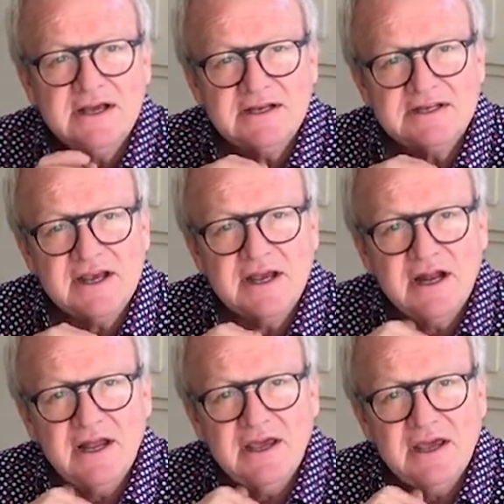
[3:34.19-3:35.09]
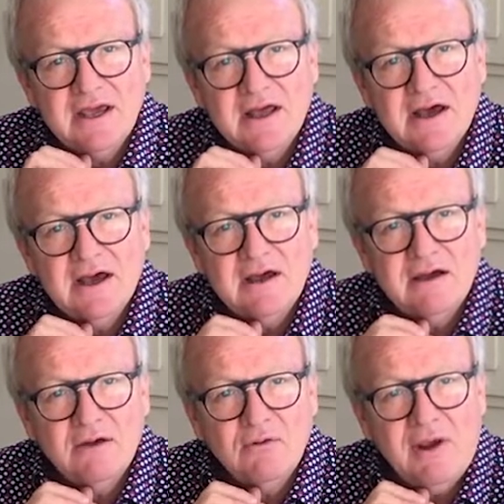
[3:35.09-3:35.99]
Secondly,
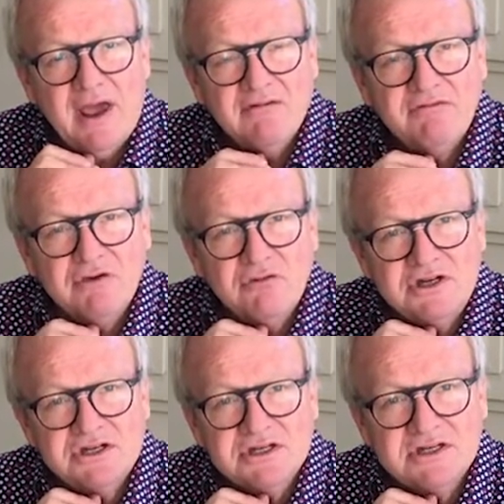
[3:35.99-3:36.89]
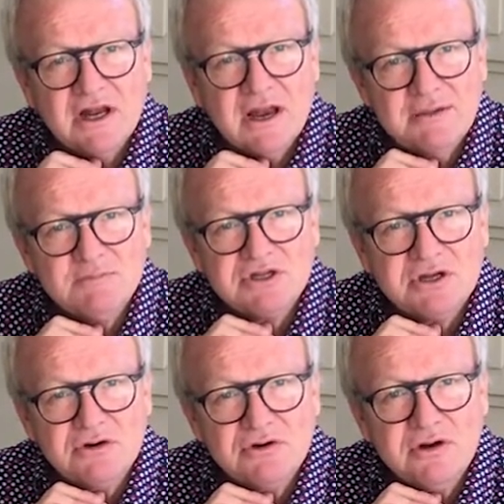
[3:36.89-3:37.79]
we have the richest
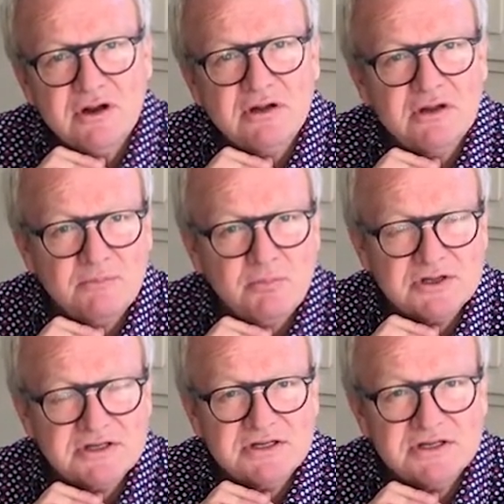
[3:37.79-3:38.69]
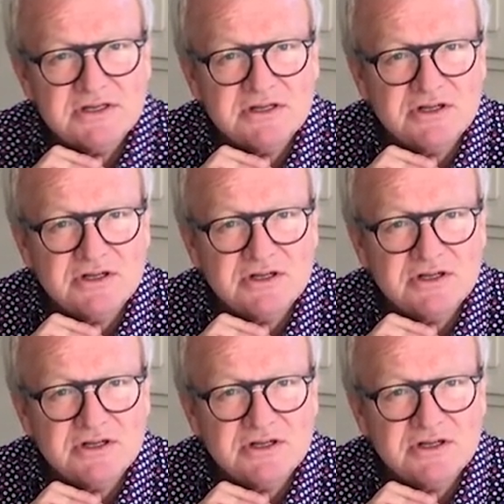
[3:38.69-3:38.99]
limestone deposits.